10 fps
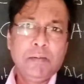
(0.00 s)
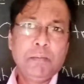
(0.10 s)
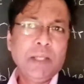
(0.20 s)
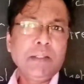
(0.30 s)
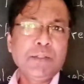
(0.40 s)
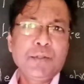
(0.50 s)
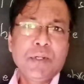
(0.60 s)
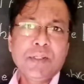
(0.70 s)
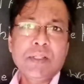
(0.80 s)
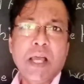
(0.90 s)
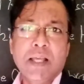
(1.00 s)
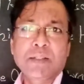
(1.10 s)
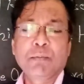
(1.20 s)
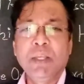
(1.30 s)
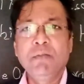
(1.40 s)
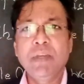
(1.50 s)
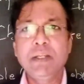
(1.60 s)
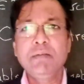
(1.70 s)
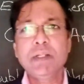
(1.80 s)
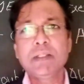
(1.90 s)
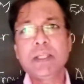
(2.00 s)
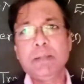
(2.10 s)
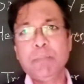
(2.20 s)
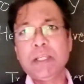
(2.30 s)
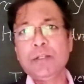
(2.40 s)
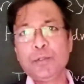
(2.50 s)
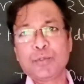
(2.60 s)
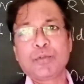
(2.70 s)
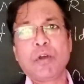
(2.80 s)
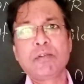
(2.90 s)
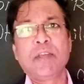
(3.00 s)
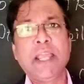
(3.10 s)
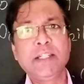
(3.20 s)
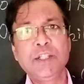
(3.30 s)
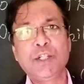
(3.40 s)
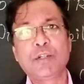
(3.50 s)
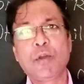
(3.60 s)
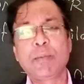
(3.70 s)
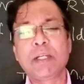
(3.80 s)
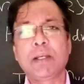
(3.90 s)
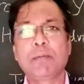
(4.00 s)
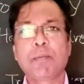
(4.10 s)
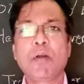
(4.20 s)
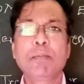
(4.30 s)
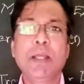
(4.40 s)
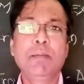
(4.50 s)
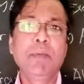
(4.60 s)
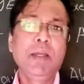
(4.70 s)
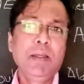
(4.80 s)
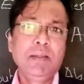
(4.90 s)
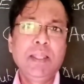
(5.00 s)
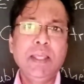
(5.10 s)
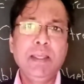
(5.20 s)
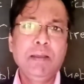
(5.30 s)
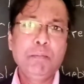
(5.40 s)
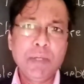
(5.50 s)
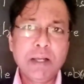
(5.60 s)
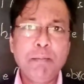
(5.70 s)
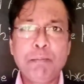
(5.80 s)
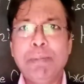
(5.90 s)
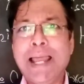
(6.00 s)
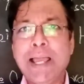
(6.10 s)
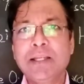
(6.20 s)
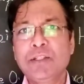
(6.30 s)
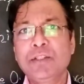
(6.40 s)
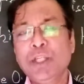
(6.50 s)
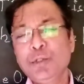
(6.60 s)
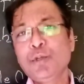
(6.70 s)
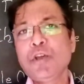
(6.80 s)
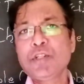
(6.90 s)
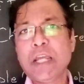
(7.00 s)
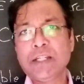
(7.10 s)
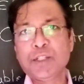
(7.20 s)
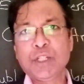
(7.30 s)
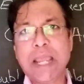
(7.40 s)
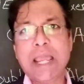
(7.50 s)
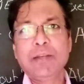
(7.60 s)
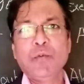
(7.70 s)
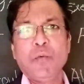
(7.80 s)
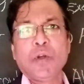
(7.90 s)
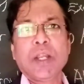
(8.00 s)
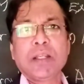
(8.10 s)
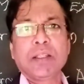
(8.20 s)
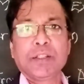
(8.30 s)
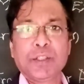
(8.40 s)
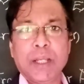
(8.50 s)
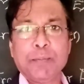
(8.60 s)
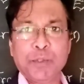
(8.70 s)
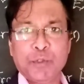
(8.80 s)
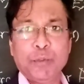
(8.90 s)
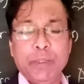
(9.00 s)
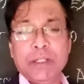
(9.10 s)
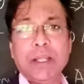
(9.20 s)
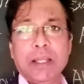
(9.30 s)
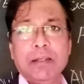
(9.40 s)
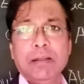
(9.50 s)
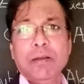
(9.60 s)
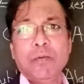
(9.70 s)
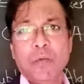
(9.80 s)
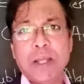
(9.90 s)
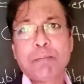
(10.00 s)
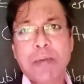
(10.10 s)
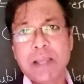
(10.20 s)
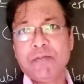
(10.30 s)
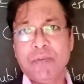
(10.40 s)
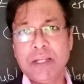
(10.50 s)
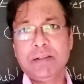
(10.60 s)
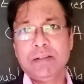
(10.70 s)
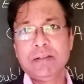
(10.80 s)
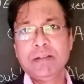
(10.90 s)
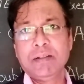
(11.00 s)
Many students ask me whenever they begin to solve any trigonometric problem, they become blank. They do not understand what are the steps to be done one by one.